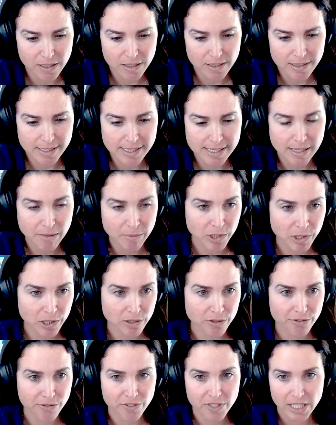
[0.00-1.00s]
a
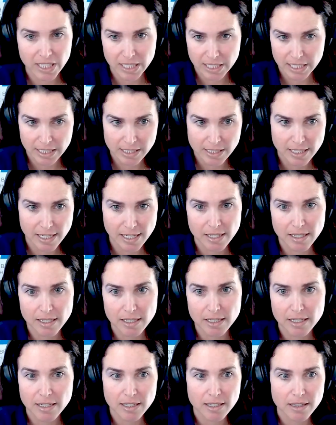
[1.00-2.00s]
similar feeling
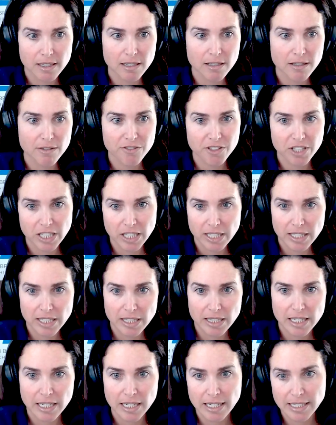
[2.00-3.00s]
to the
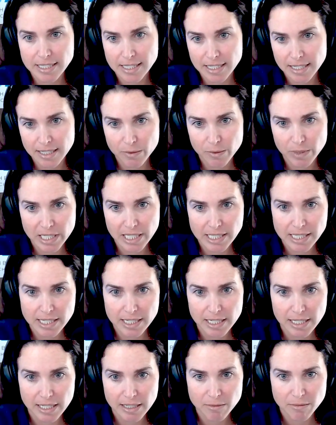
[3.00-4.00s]
feeling that I did when I
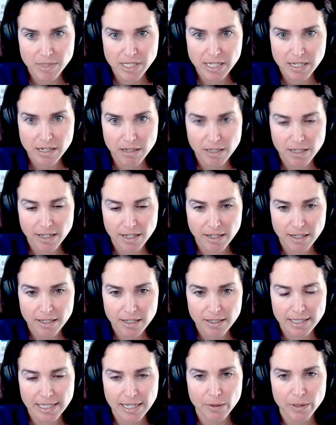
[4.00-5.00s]
did EMDR.
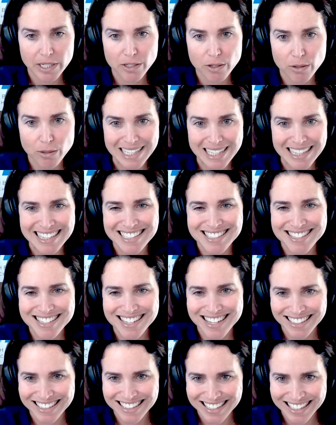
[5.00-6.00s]
Now I know that the
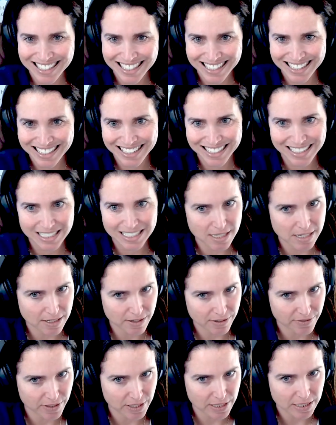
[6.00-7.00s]
technique is
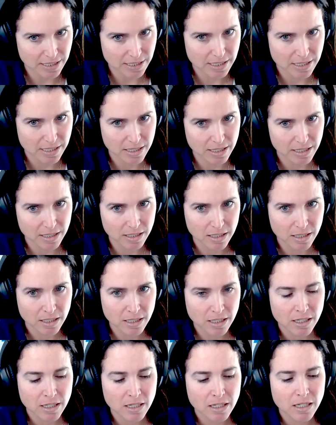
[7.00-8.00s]
different.
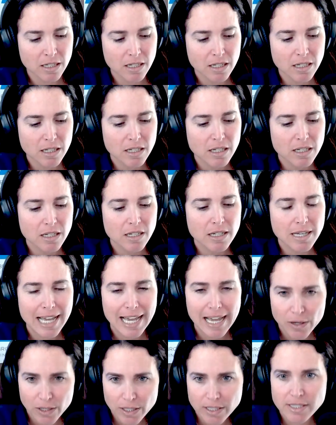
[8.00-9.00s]

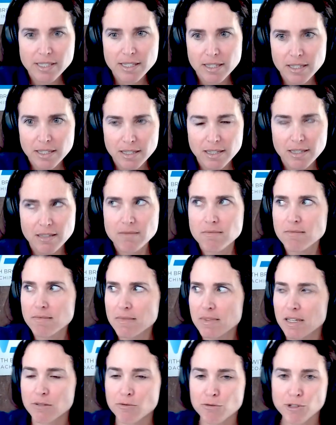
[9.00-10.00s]
How does
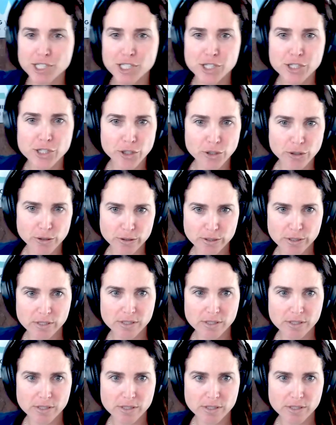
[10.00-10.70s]
the results